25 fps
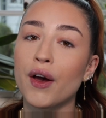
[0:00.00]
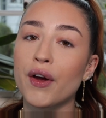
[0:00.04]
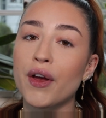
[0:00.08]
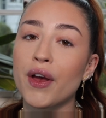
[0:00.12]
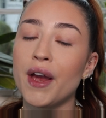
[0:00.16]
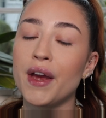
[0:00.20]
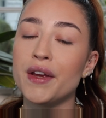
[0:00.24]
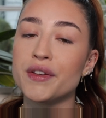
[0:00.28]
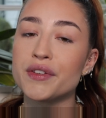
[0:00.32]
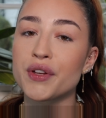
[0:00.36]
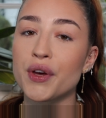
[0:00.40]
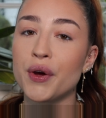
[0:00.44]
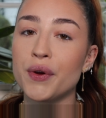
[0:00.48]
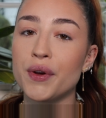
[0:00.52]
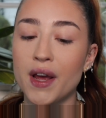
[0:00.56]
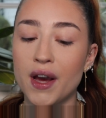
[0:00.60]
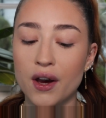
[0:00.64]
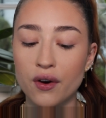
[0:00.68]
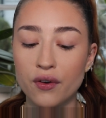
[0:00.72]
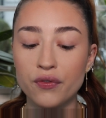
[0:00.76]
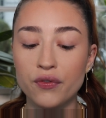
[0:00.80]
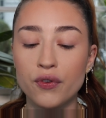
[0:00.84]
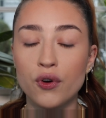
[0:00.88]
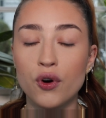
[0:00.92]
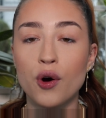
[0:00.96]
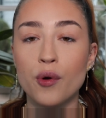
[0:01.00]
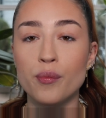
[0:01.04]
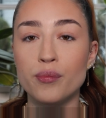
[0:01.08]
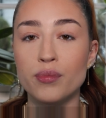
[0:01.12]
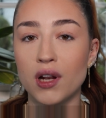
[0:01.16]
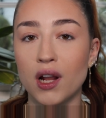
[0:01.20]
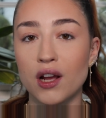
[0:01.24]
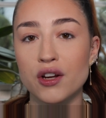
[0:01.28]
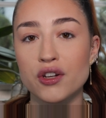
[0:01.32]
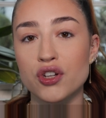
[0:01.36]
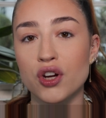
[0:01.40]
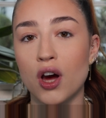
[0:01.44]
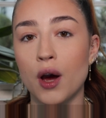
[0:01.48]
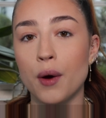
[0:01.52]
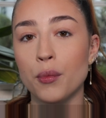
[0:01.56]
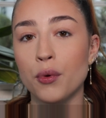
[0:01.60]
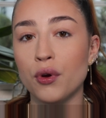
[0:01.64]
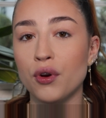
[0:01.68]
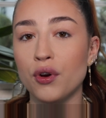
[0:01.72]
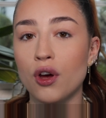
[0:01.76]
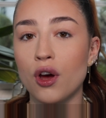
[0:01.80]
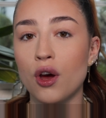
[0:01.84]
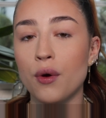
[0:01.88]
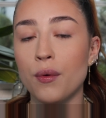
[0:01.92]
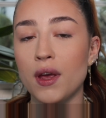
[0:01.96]
Okay, so now for blusher, I'm going
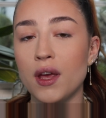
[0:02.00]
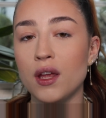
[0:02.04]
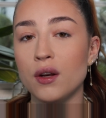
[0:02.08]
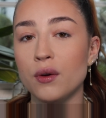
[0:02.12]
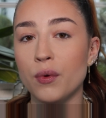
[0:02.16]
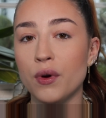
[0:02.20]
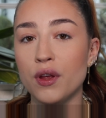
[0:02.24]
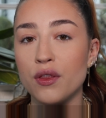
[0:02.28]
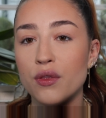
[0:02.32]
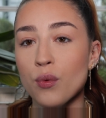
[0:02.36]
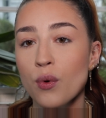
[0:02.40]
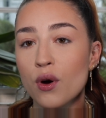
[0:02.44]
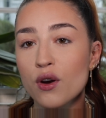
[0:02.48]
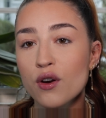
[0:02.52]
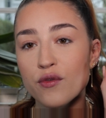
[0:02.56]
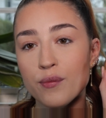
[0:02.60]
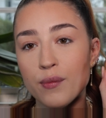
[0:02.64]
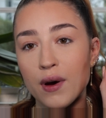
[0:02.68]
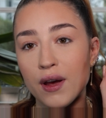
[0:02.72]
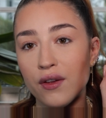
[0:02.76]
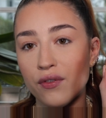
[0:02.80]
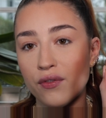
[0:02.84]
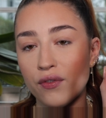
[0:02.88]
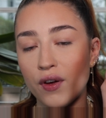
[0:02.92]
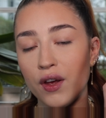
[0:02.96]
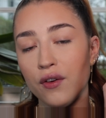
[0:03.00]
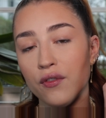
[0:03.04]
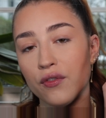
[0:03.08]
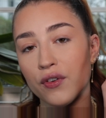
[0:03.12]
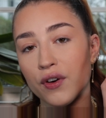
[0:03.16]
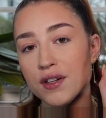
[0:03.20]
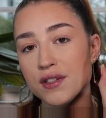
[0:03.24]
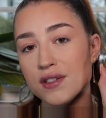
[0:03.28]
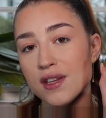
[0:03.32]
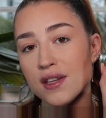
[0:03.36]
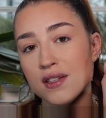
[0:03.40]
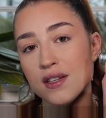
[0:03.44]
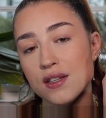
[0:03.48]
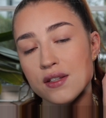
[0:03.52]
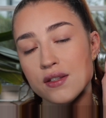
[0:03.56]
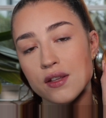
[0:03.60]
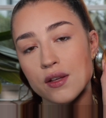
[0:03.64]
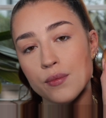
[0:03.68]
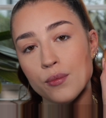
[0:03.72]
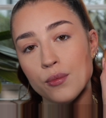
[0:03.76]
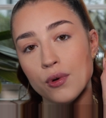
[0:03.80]
to go in with one of my favourites. This is the